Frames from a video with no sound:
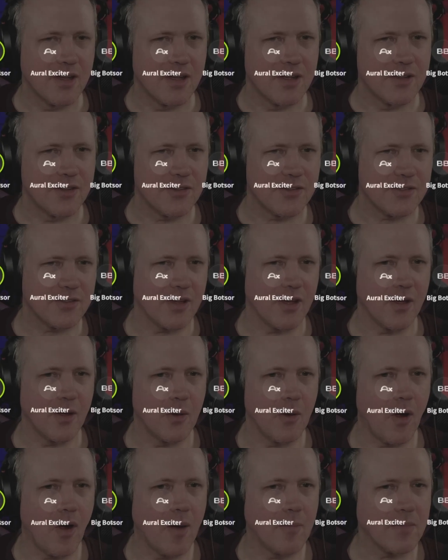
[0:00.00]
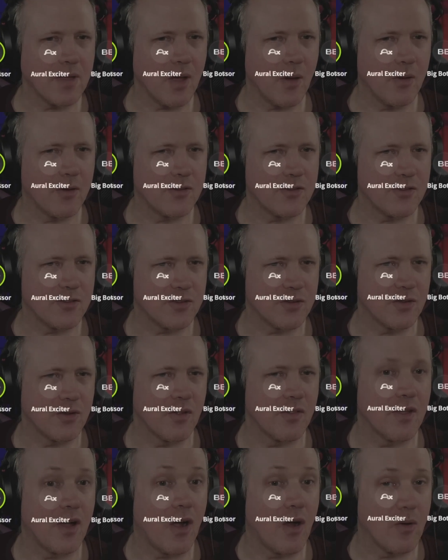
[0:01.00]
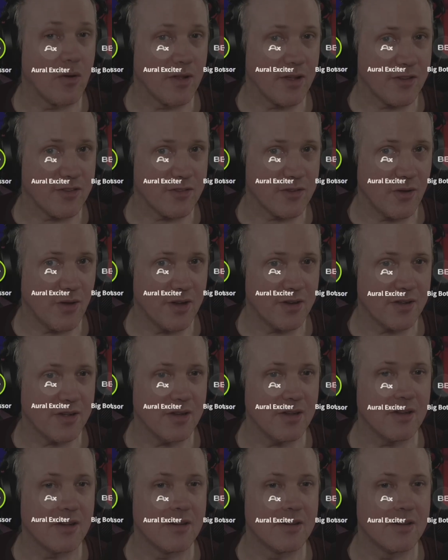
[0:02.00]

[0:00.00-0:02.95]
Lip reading: So I'm going to turn on the Aural Exciter.